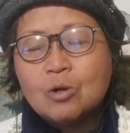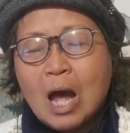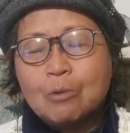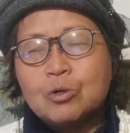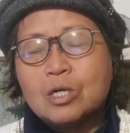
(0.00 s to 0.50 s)
So
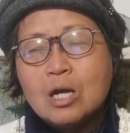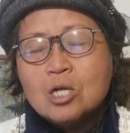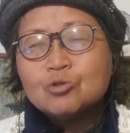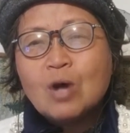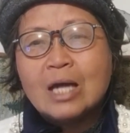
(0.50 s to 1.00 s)
I will
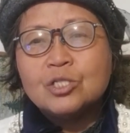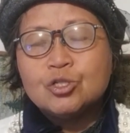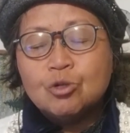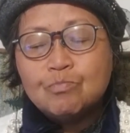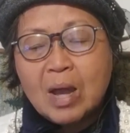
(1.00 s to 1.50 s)
try
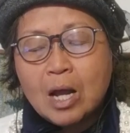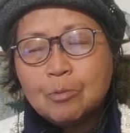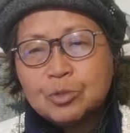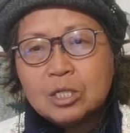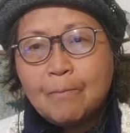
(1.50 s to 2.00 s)
to make
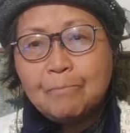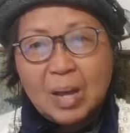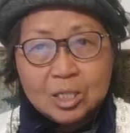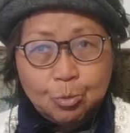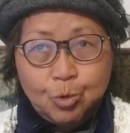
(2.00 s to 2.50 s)
up some
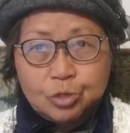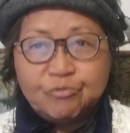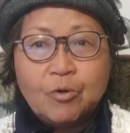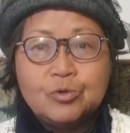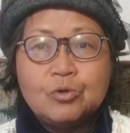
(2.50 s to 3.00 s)
basic words
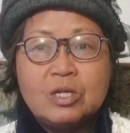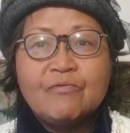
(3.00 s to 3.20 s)
for you.